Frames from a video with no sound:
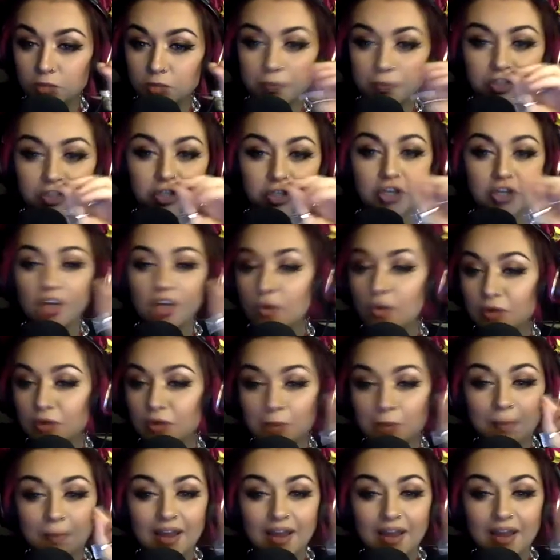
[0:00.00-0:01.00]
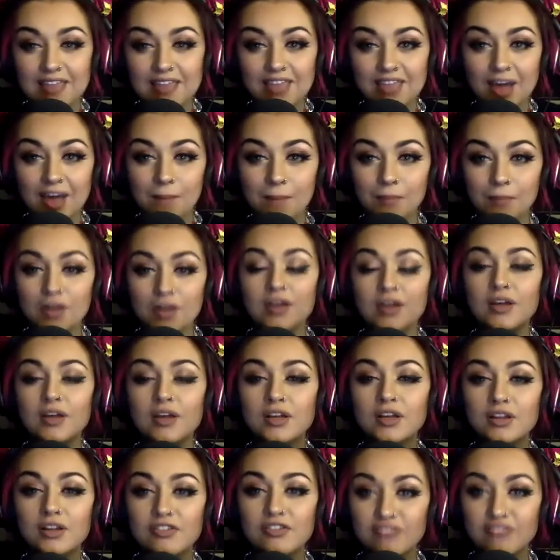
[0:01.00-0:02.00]
but you can only play them
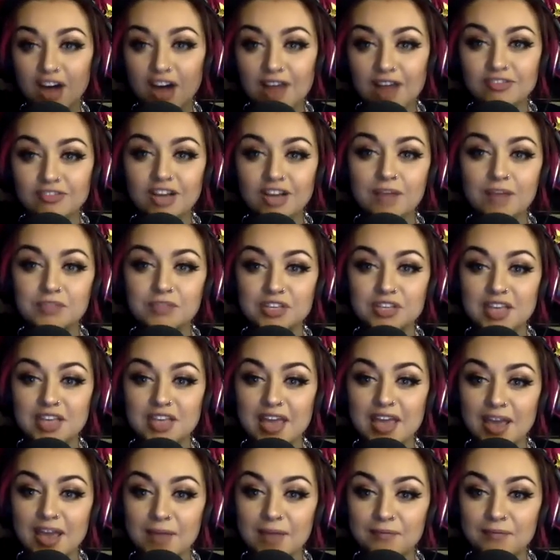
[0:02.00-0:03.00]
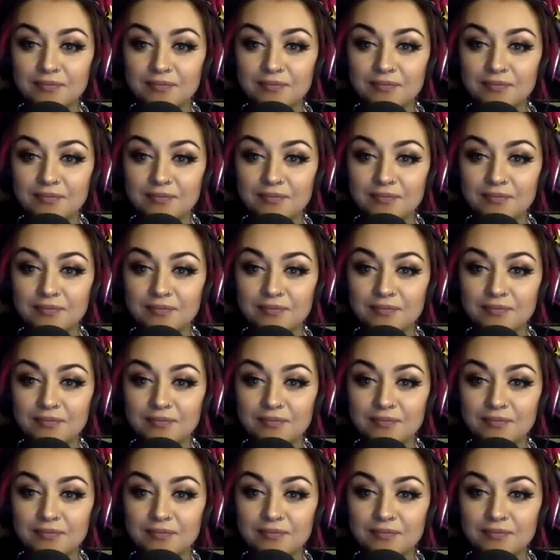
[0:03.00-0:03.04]
5 times a year?